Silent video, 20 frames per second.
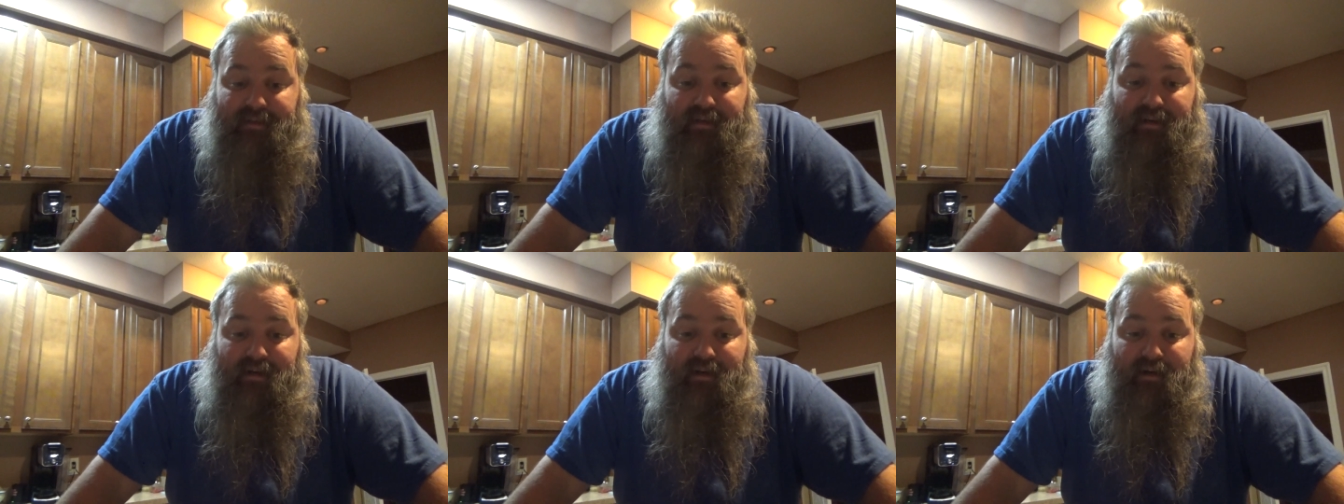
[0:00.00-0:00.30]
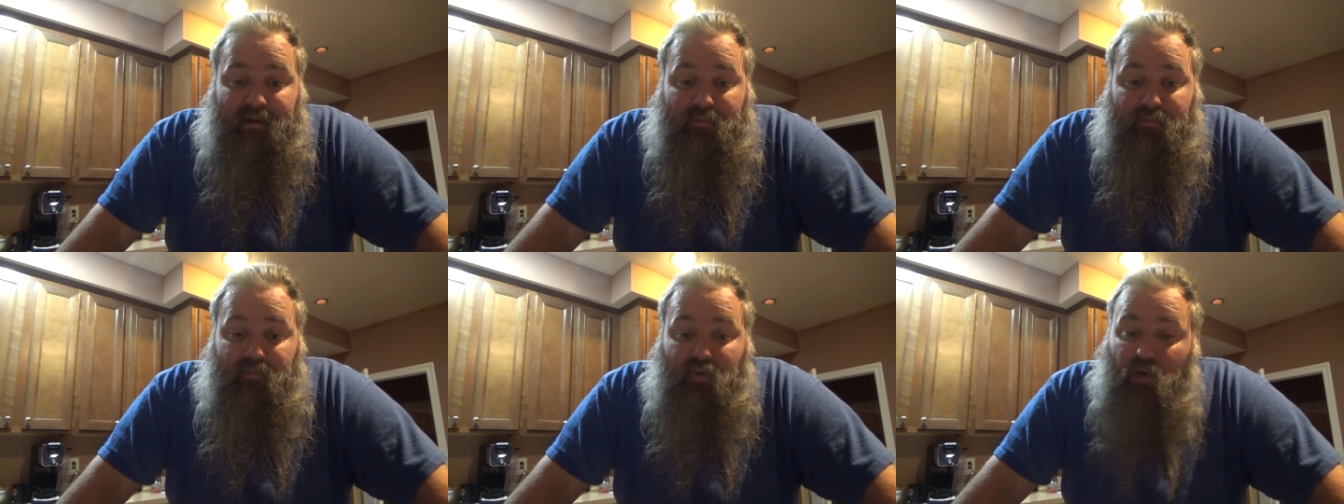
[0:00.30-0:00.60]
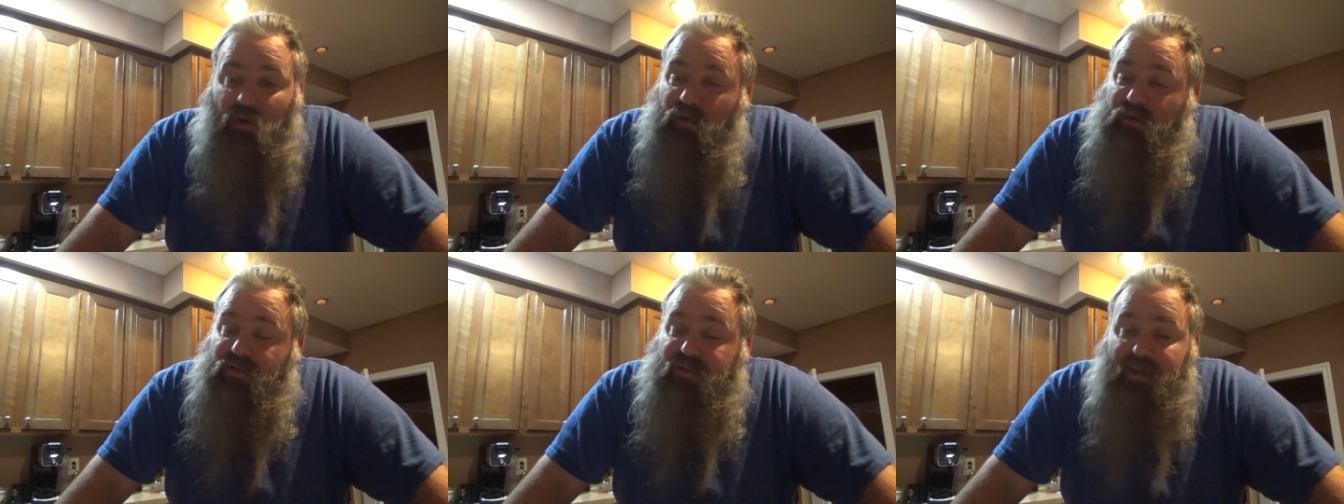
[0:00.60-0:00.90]
Um, the
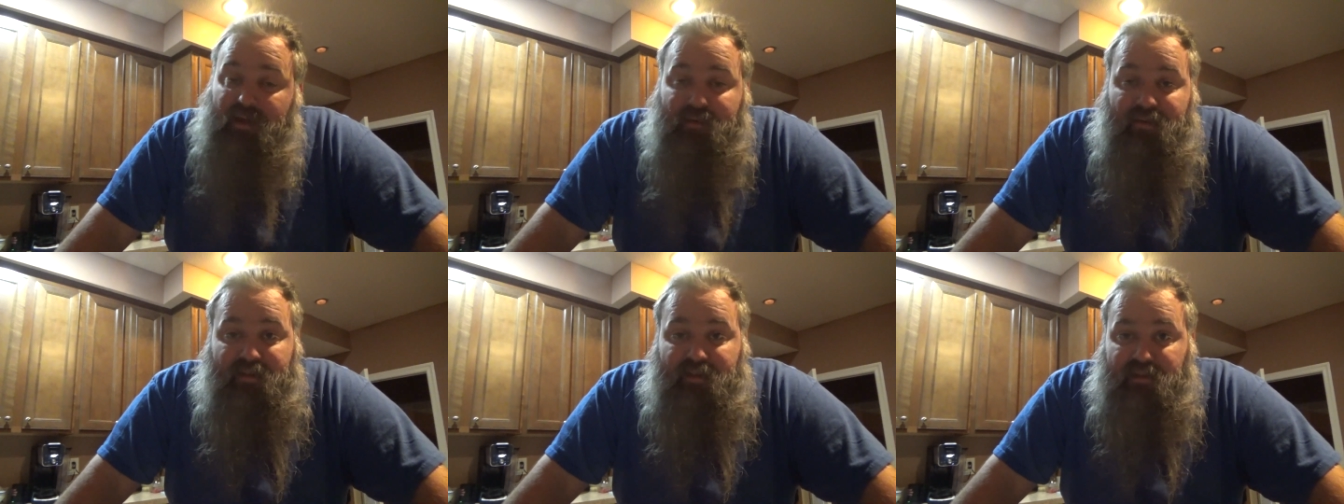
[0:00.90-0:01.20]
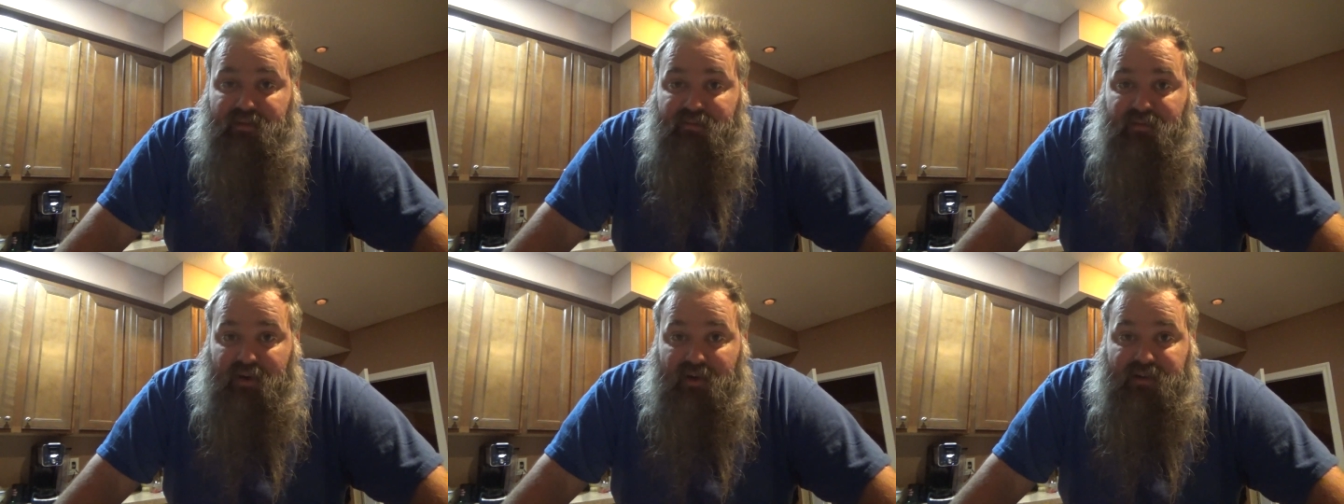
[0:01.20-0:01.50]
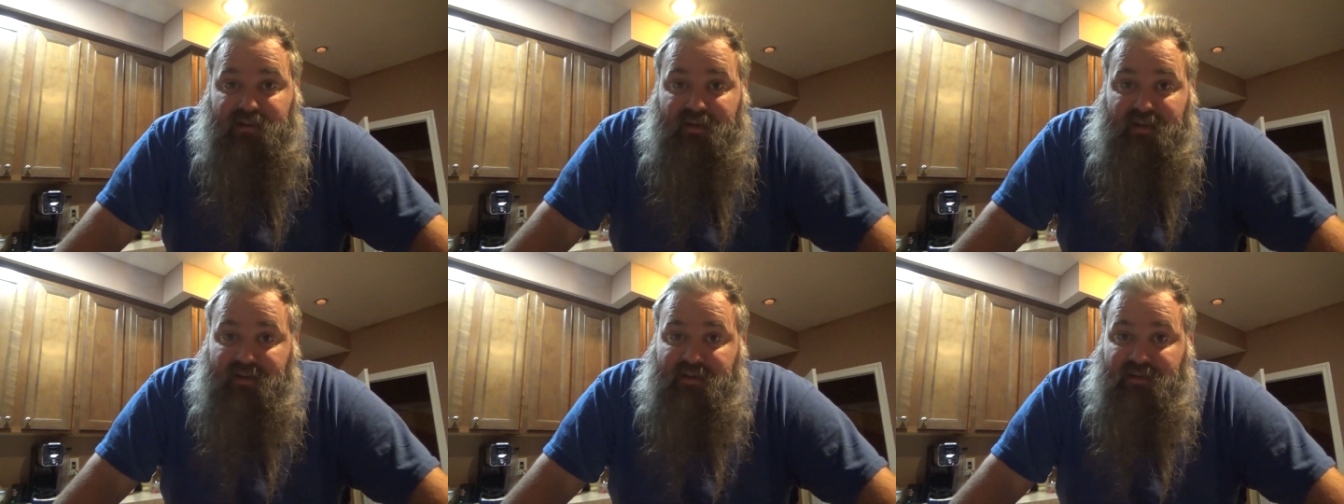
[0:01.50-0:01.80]
whole theme of this
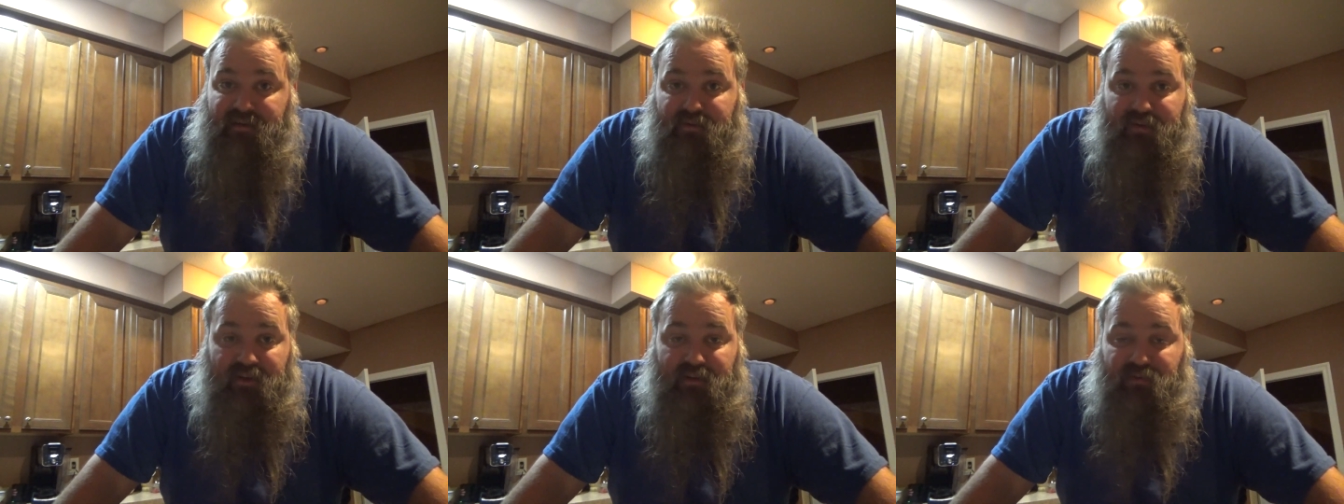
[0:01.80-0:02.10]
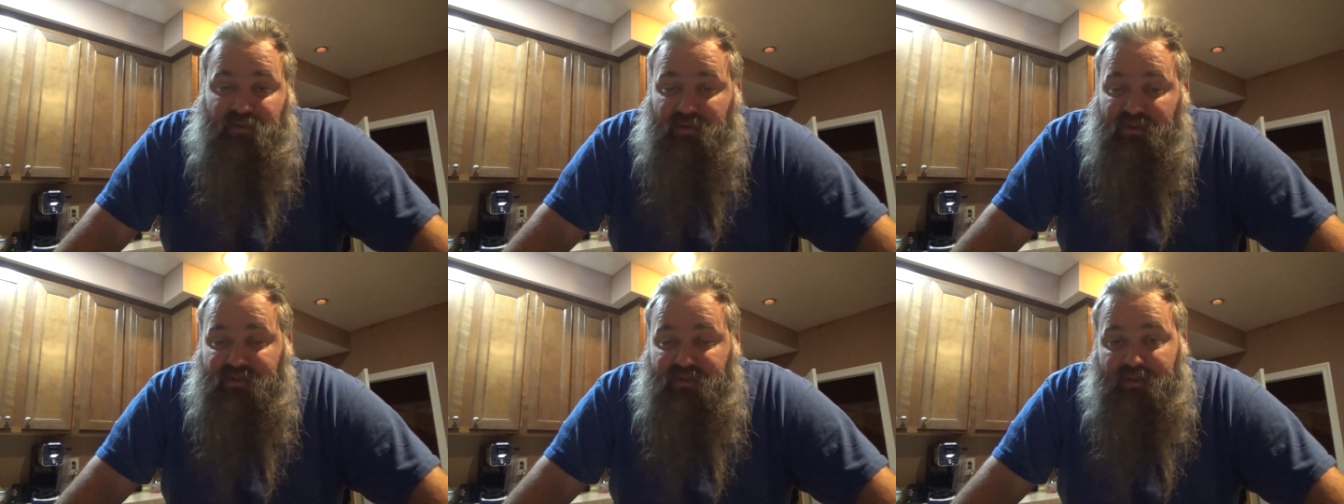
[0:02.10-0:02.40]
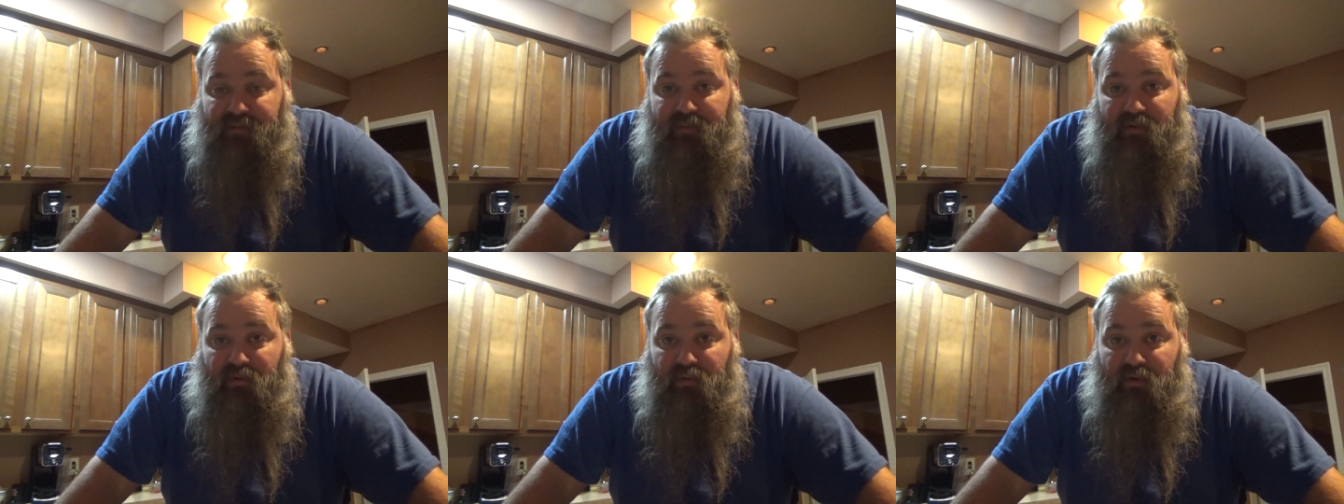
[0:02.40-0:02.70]
project is, is real
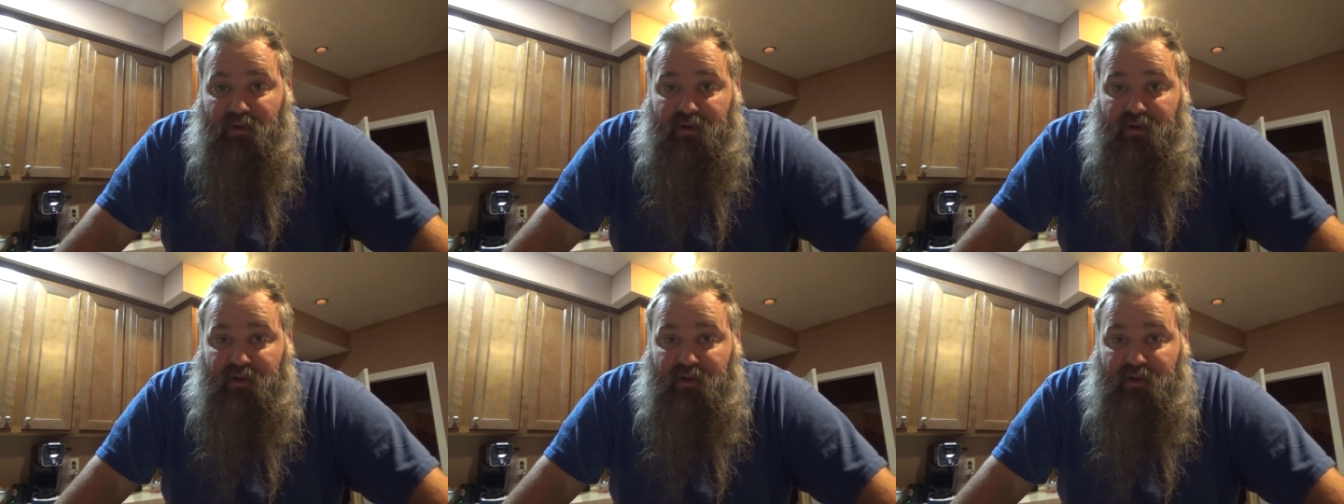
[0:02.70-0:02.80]
simple.